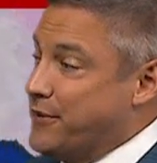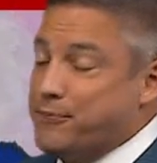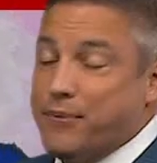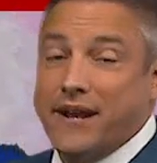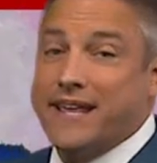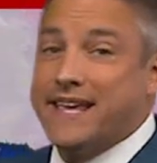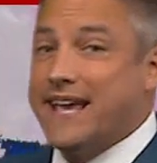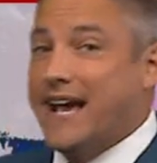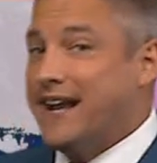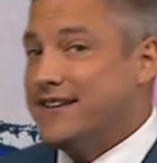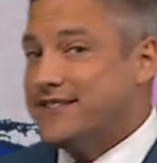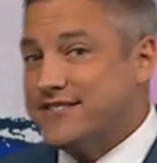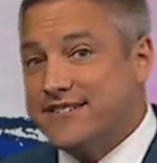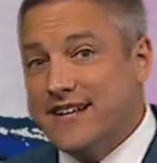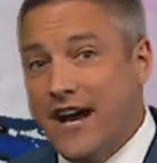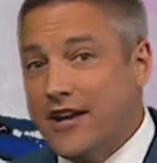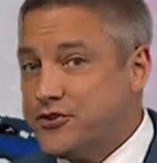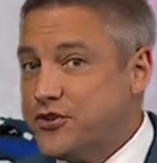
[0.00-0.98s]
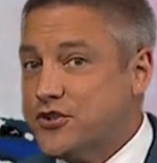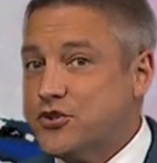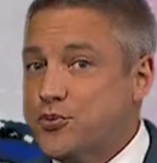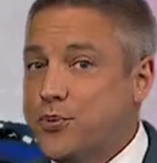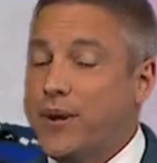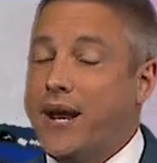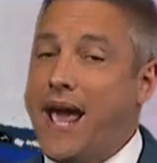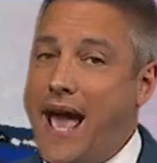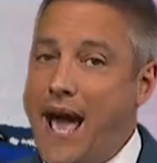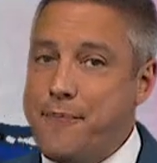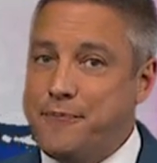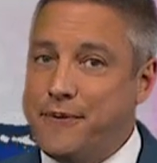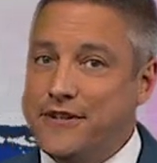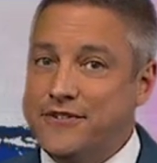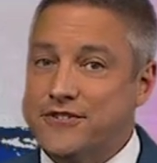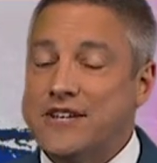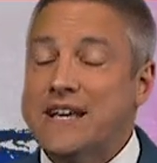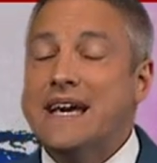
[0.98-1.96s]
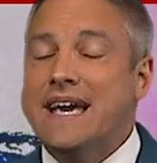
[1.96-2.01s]
But again, it's not just what
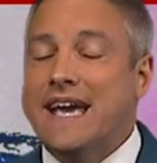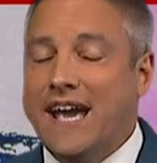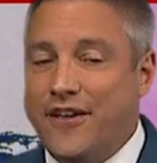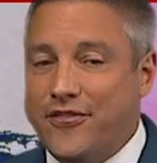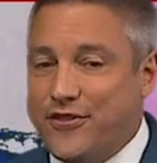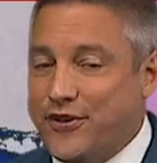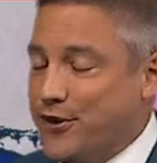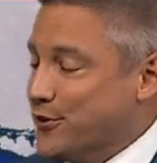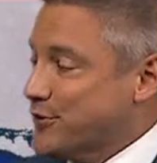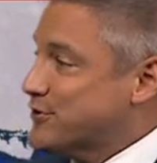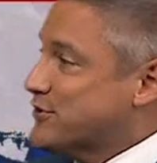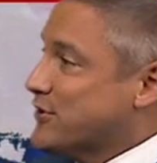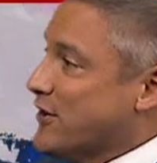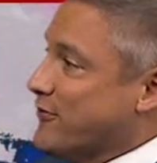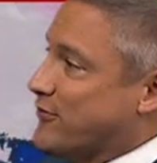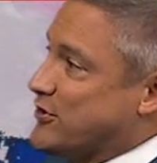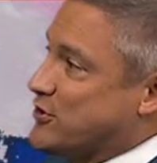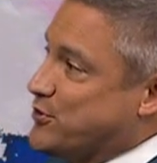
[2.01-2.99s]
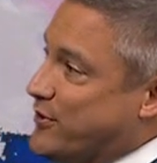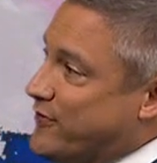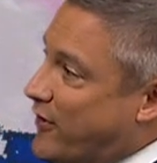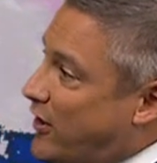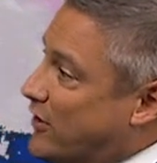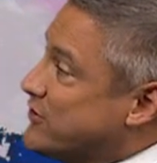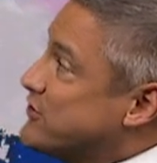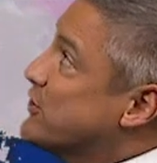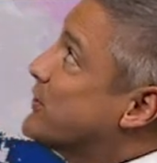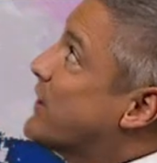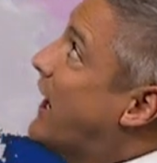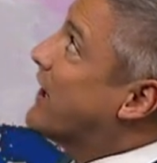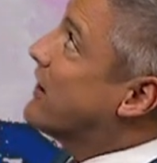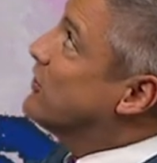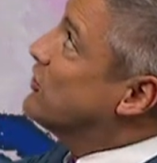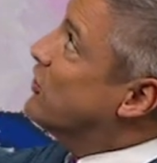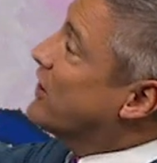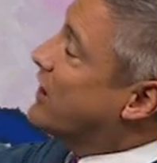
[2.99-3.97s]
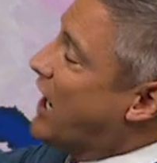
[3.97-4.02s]
happens at the Earth's surface. We've also got to
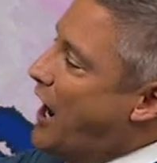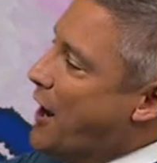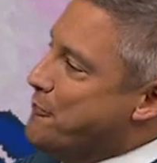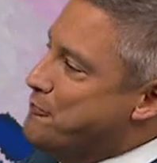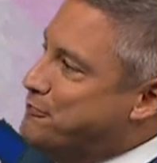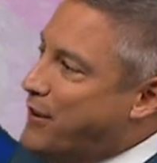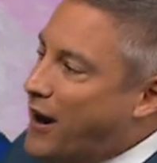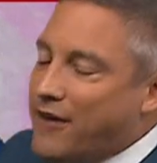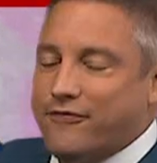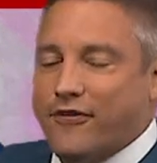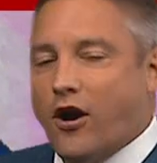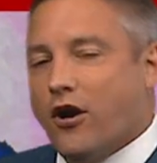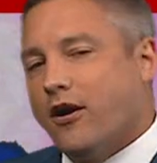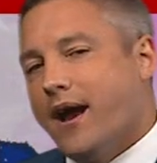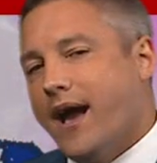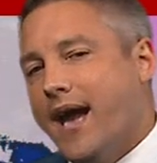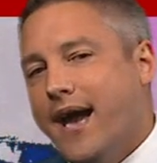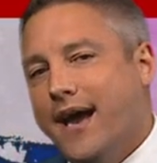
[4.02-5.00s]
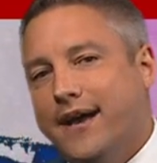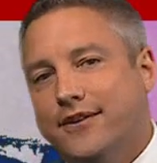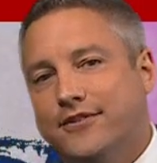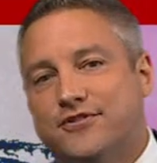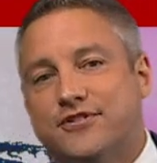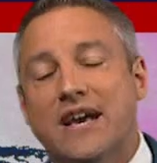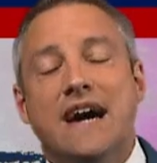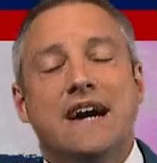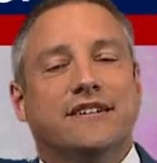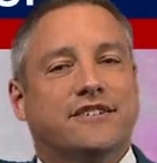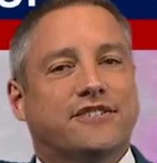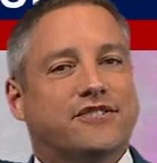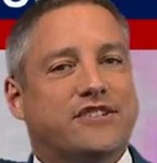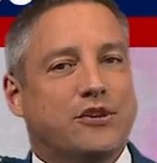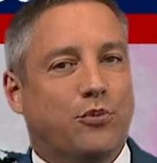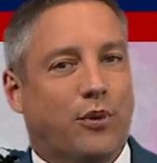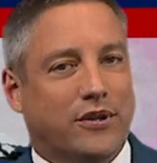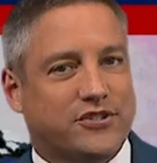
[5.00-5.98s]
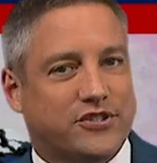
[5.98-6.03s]
look above our heads to see
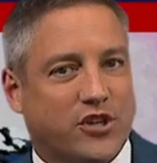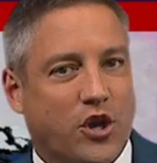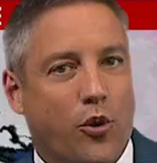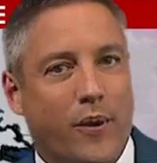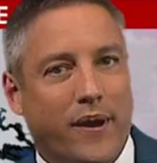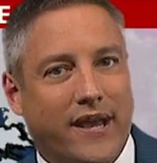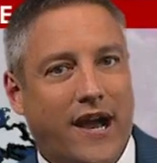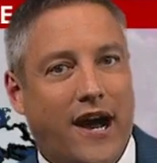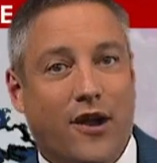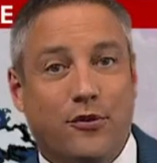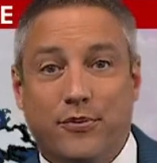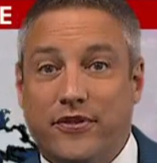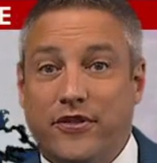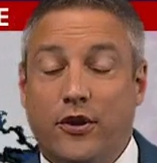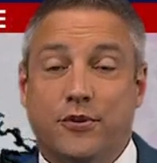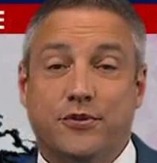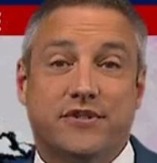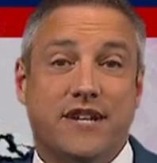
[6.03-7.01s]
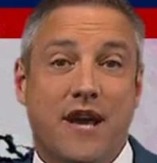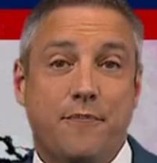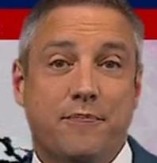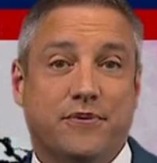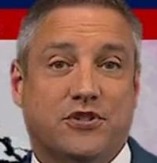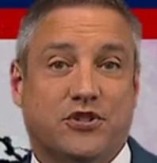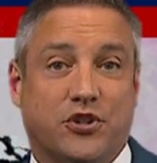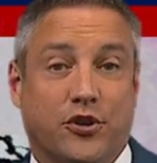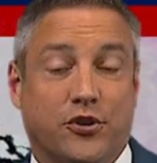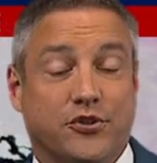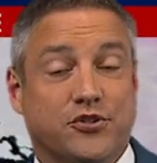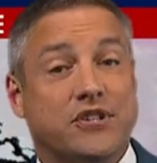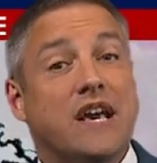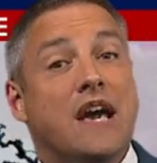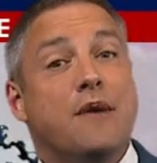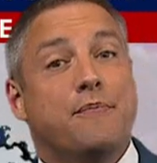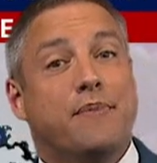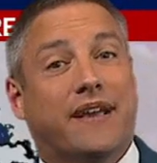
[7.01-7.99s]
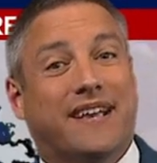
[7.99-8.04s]
what's going on with those temperatures,
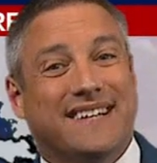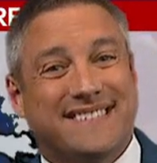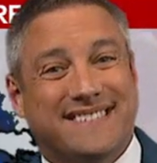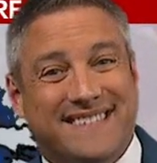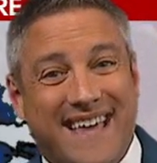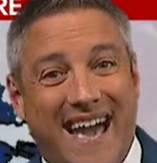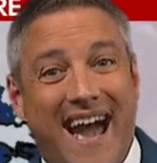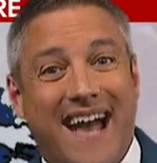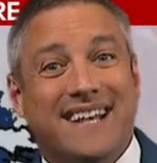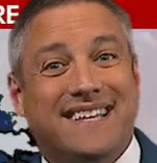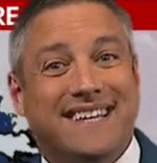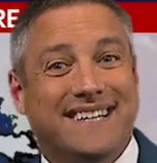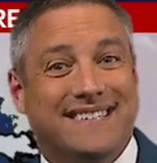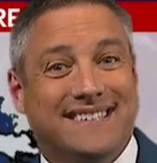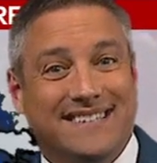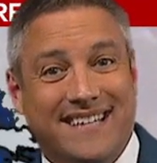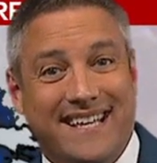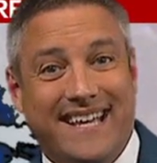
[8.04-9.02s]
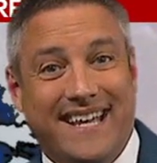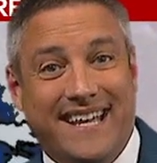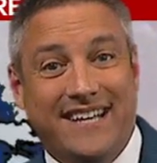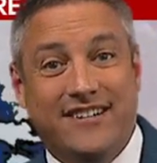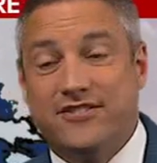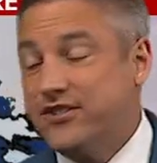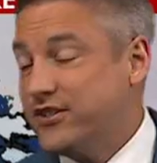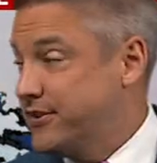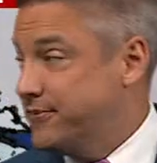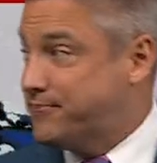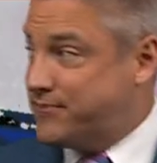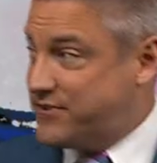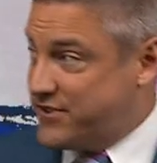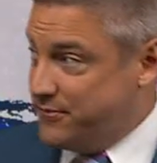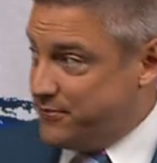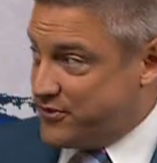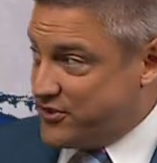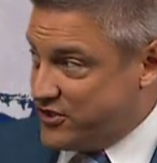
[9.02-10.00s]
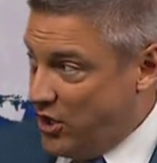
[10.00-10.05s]
because that can lead to
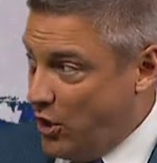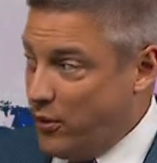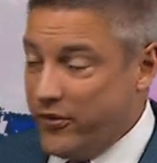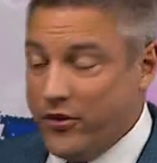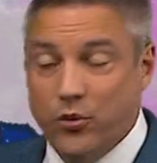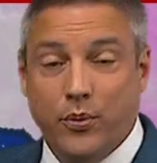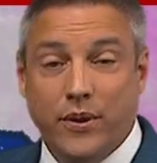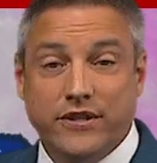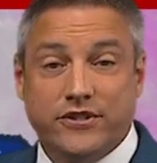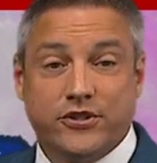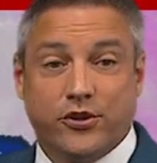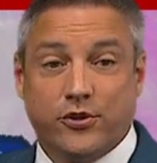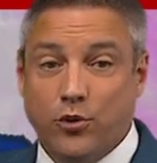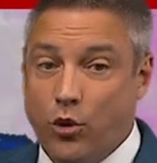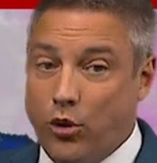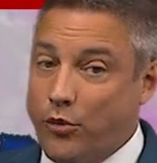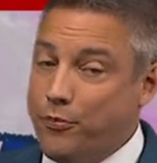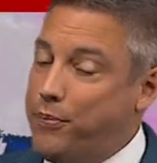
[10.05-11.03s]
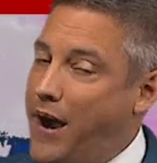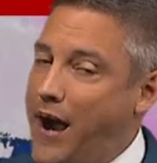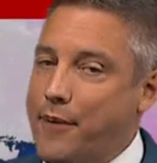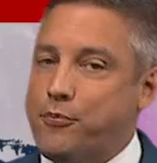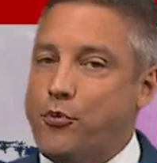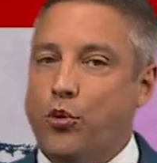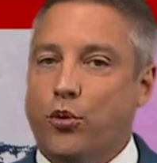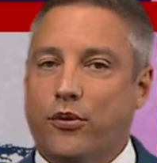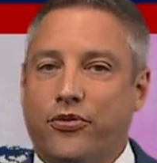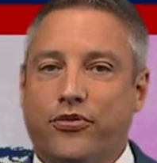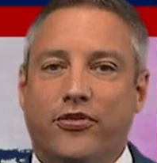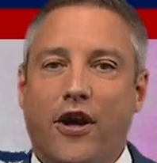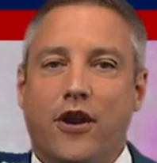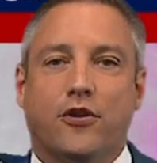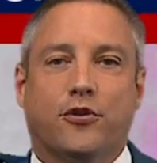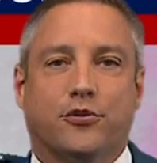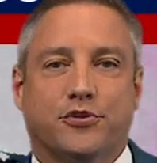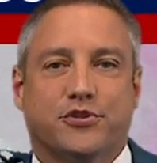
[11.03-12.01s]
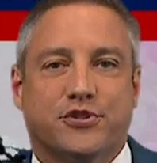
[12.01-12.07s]
some snow in the winter or popcorn
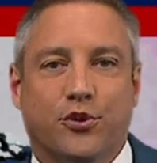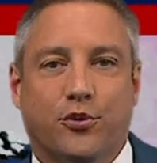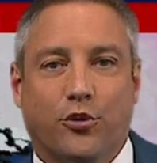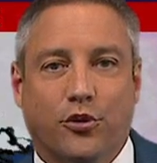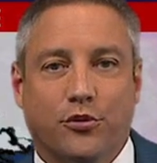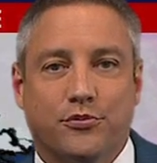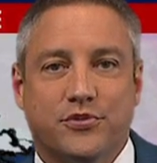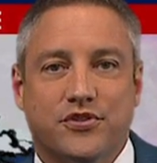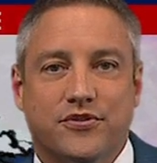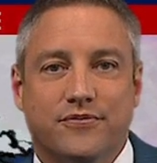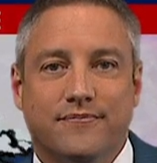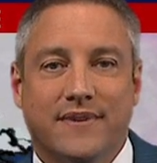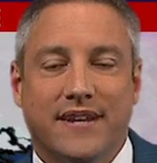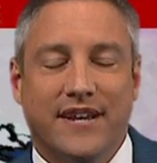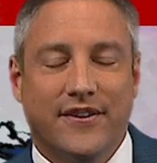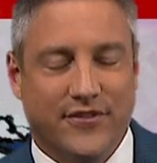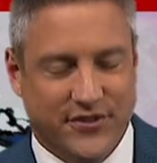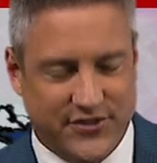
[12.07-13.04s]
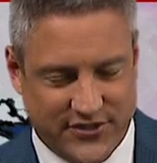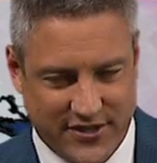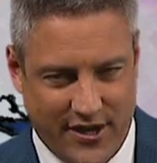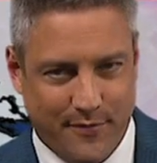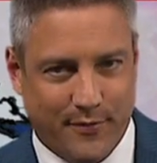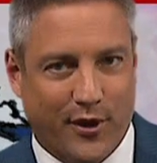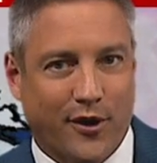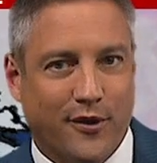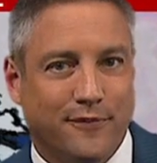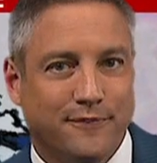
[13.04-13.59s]
thunderstorms in the summer.